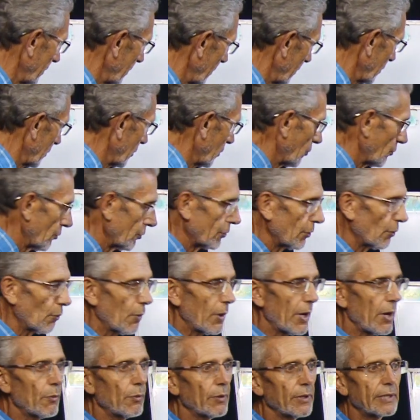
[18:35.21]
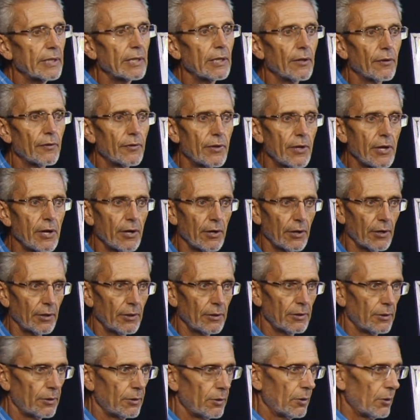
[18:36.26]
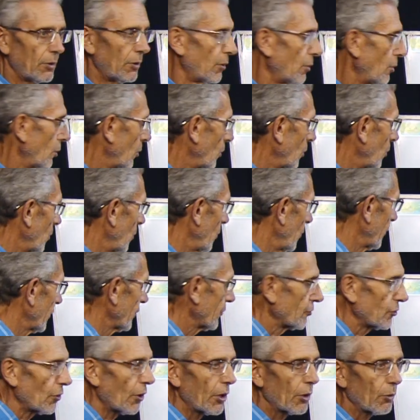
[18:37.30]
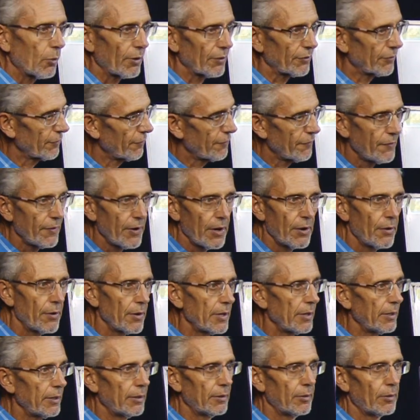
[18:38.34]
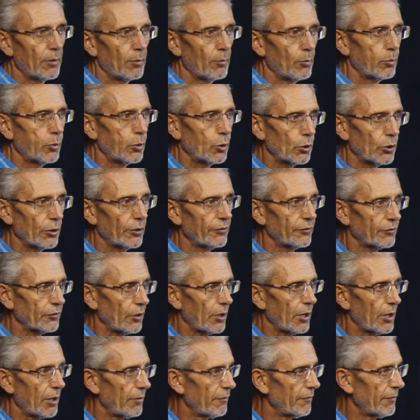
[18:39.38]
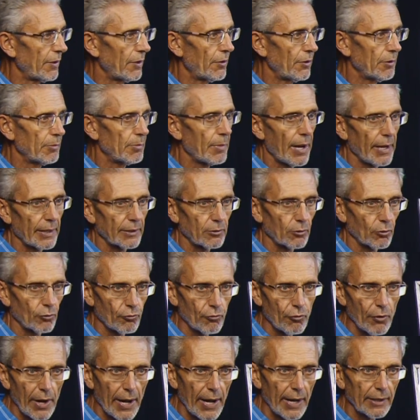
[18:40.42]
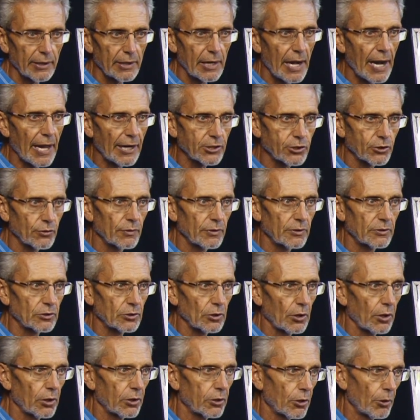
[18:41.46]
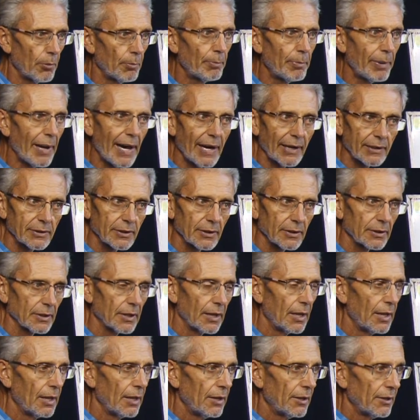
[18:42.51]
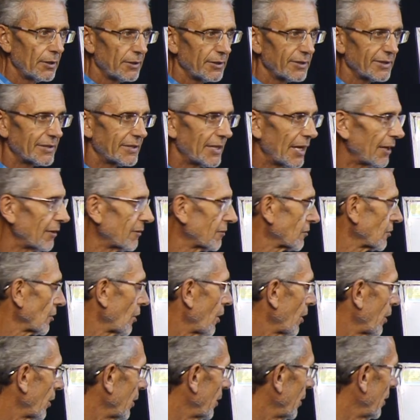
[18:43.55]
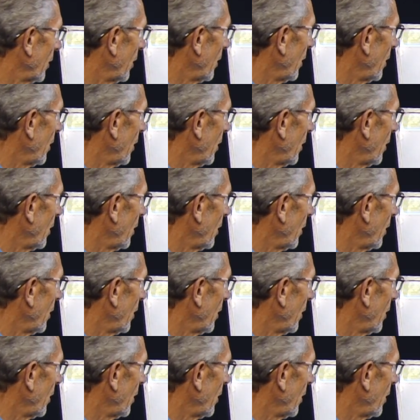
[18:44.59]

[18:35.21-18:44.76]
The way we did it there, the soil was very poor soil, very bad, red, laterite soil, compacted, dead soil,